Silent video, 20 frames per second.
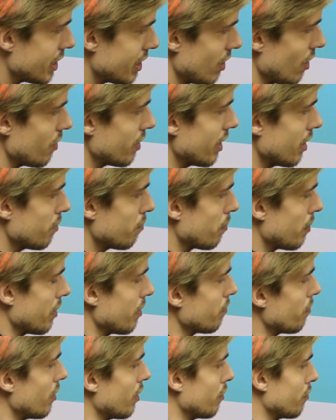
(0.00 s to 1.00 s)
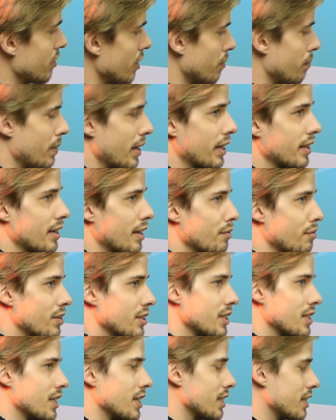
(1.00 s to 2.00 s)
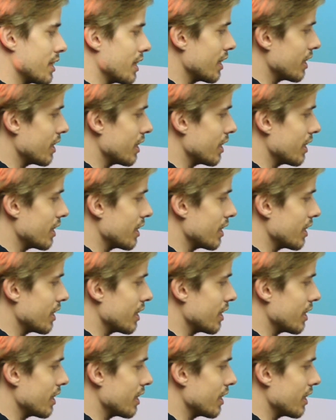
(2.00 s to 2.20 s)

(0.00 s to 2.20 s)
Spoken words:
show that, but one of the big differences